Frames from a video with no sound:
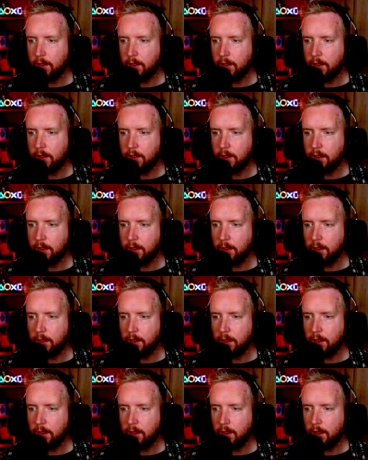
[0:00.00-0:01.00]

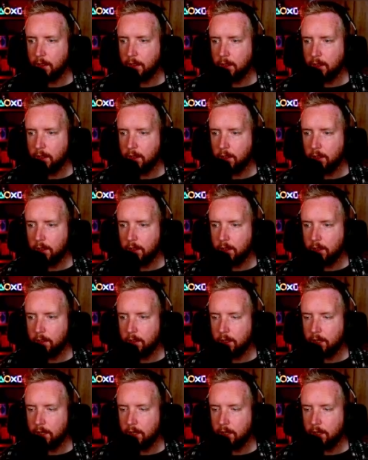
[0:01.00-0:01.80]
(no one is talking)